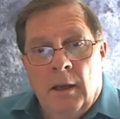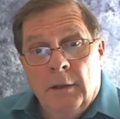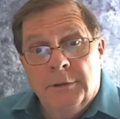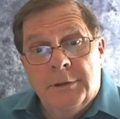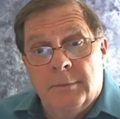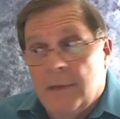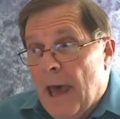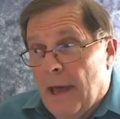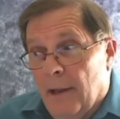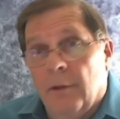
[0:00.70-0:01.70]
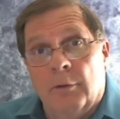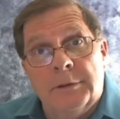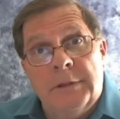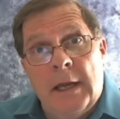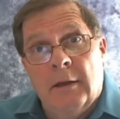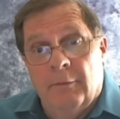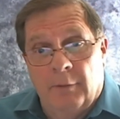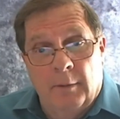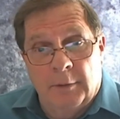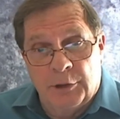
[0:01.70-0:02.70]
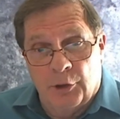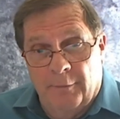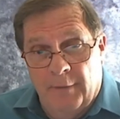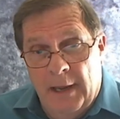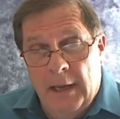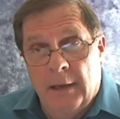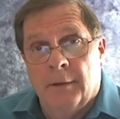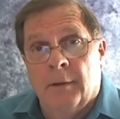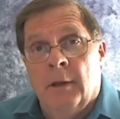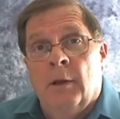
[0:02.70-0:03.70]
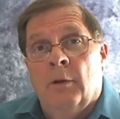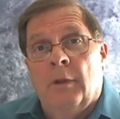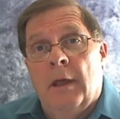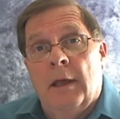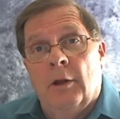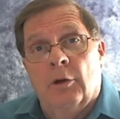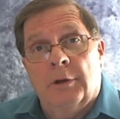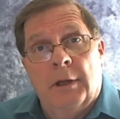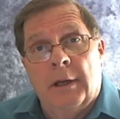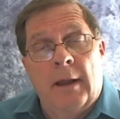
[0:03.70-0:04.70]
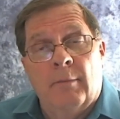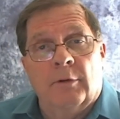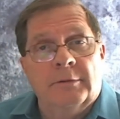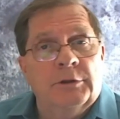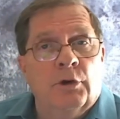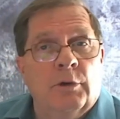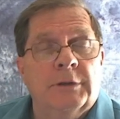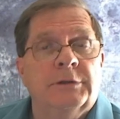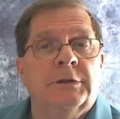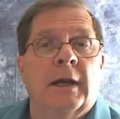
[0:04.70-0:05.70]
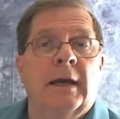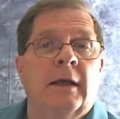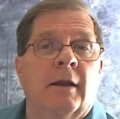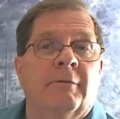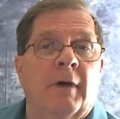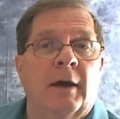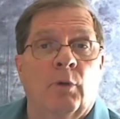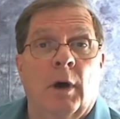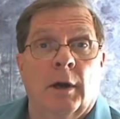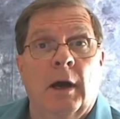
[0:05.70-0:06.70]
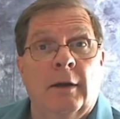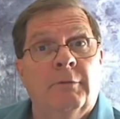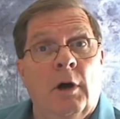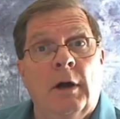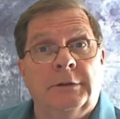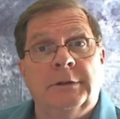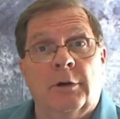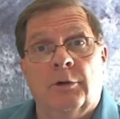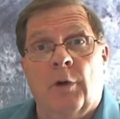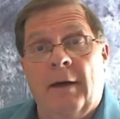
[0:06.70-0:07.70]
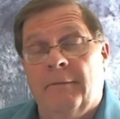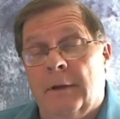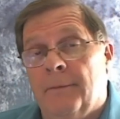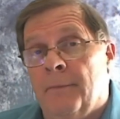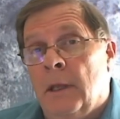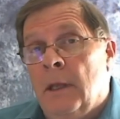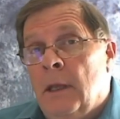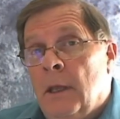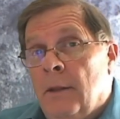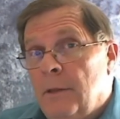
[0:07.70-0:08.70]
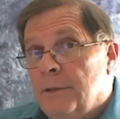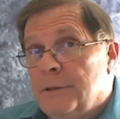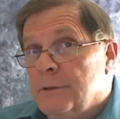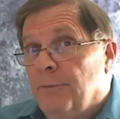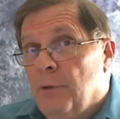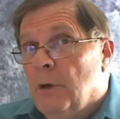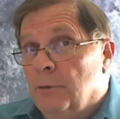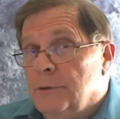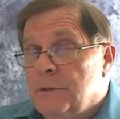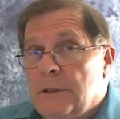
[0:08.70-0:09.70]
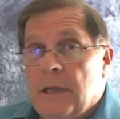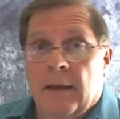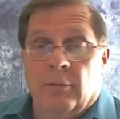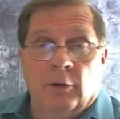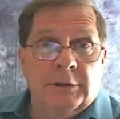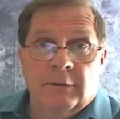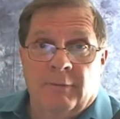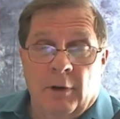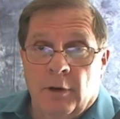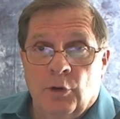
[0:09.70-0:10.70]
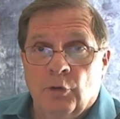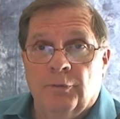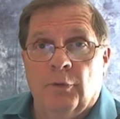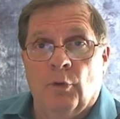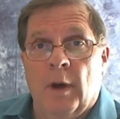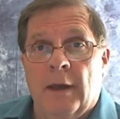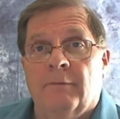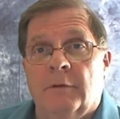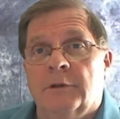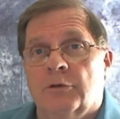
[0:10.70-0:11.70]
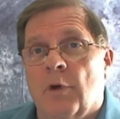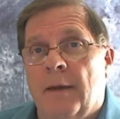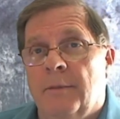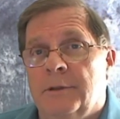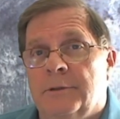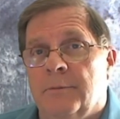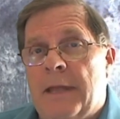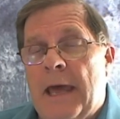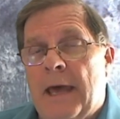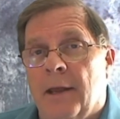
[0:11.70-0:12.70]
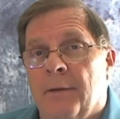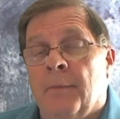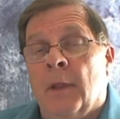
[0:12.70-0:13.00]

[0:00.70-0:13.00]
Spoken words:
Here's some data that was taken from a survey. They looked at a number of students and identified what kind of cars they are driving. This is a frequency table. It's a very useful way of describing some data.